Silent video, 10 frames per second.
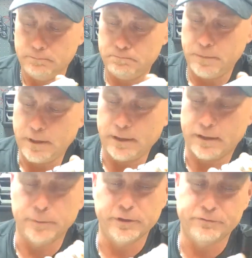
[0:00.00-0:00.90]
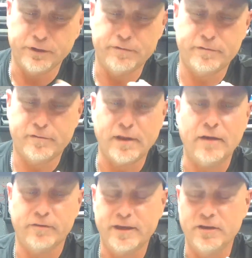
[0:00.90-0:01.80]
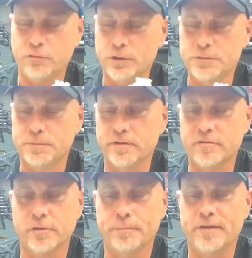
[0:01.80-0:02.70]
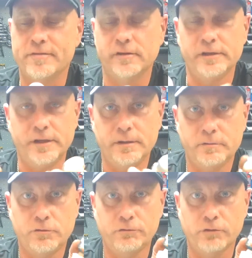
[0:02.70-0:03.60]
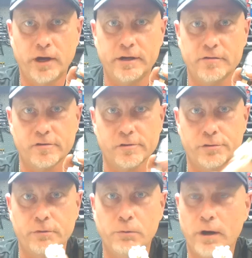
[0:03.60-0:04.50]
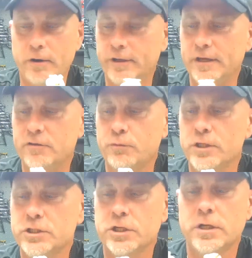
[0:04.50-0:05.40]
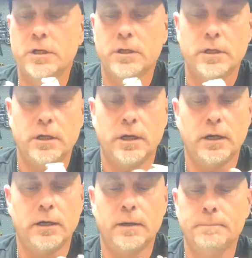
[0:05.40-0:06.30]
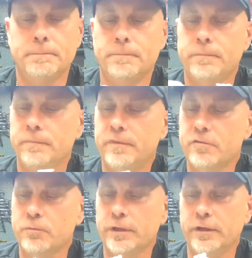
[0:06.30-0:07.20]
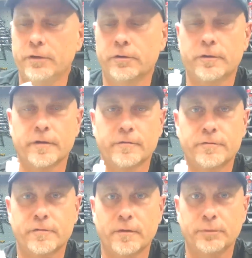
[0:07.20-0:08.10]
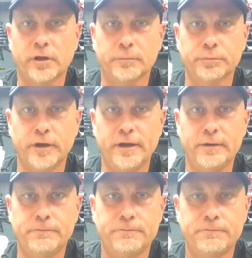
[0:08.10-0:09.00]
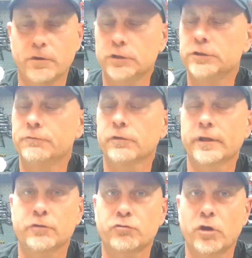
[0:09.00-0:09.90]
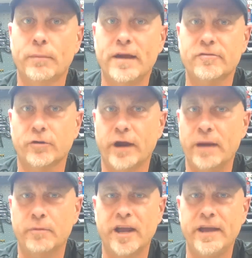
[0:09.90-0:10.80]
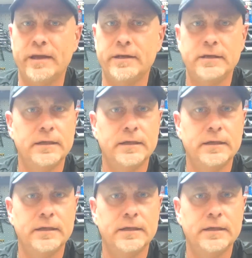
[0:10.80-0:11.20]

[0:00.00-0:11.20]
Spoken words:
you got a couple different styles of key switch, but this is your basically two varieties of your 3-wire key switch. This one here is a plug and play version for like a Trailmaster or a Hammerhead,